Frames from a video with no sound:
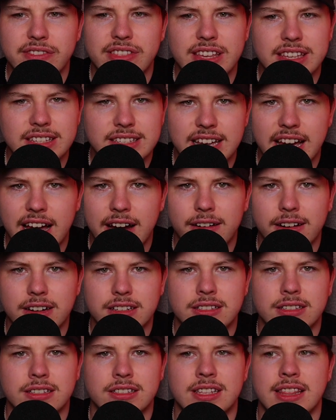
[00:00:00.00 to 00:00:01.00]
these
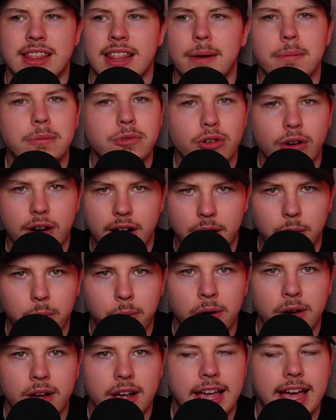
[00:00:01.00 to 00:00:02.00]
characters and them trying to
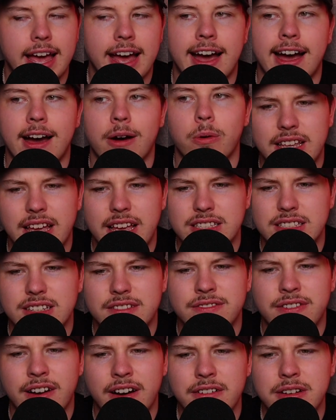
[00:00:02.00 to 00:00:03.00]
work it out. Yeah, it's a
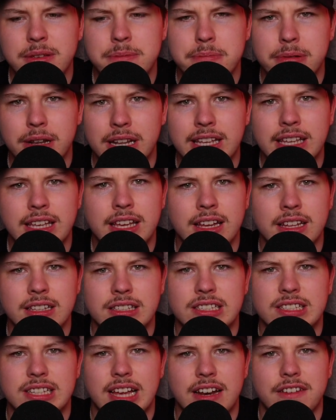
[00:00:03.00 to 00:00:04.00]
very bleak and
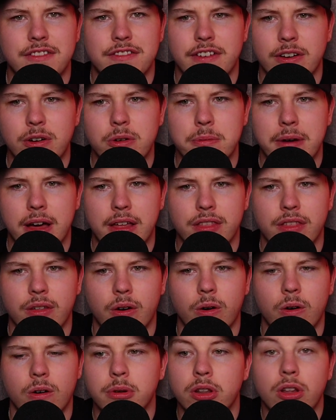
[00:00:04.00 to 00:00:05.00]
sad film, I
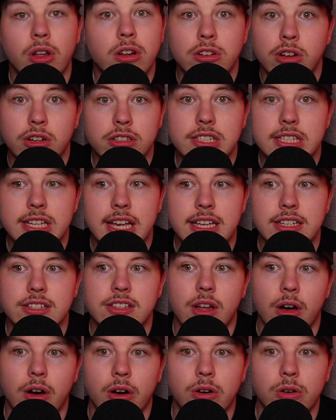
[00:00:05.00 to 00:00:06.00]
thought. But not to say it's
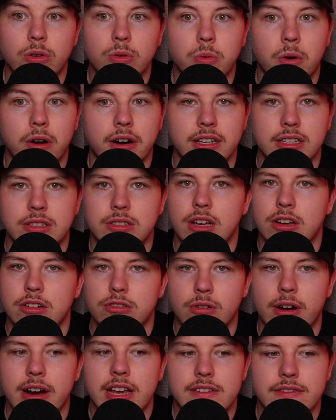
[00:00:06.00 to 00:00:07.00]
not a good one. It's a
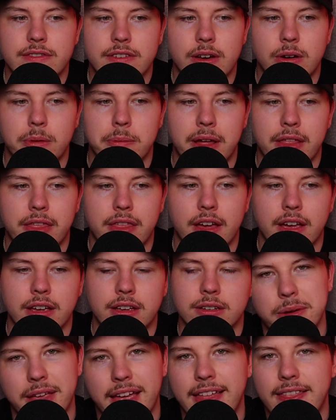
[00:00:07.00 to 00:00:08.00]
great film, I
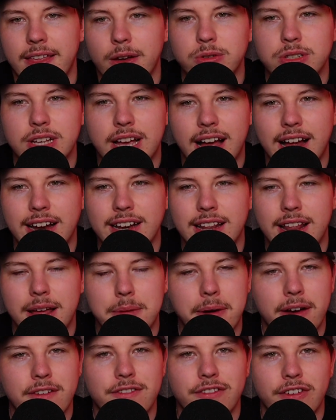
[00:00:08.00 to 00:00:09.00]
think. But yeah, those are kind of like
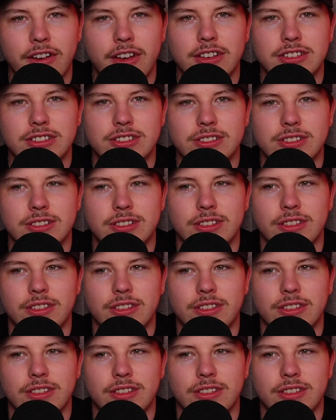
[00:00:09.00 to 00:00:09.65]
my first